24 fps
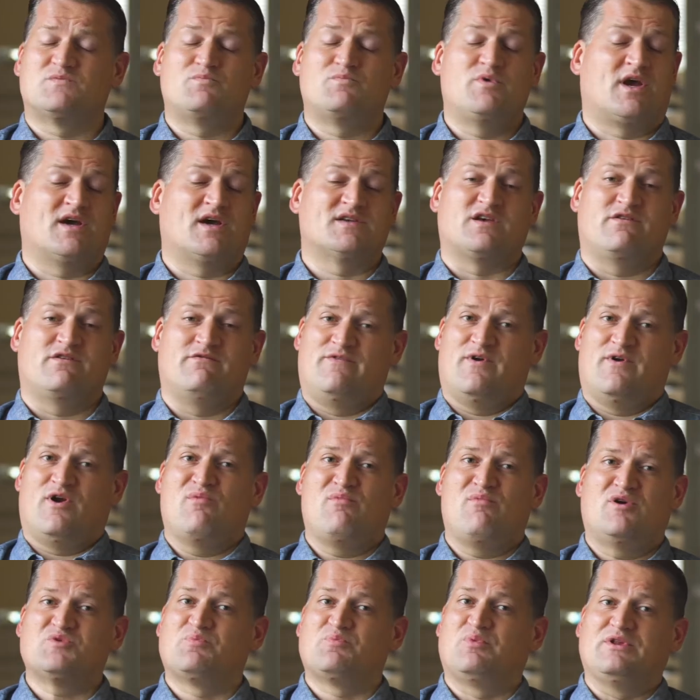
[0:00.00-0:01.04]
just because I
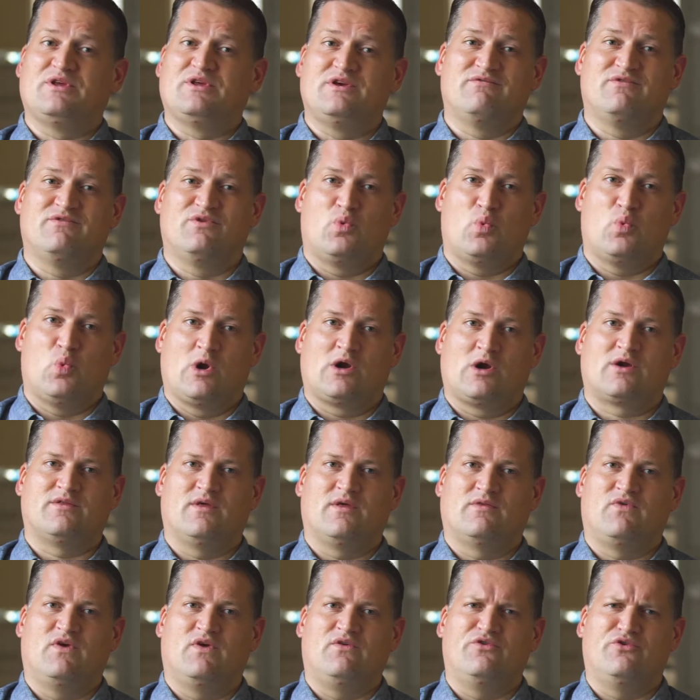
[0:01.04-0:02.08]
very much believe in the work
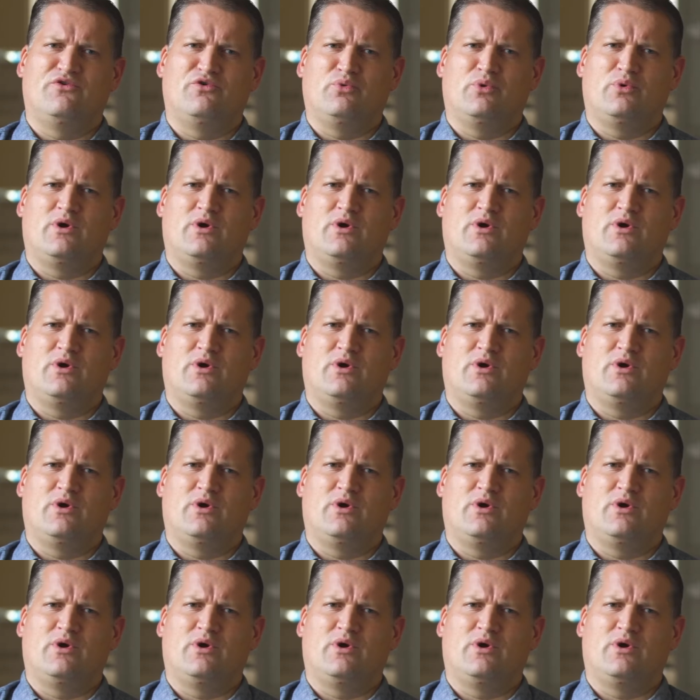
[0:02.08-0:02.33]
that they do.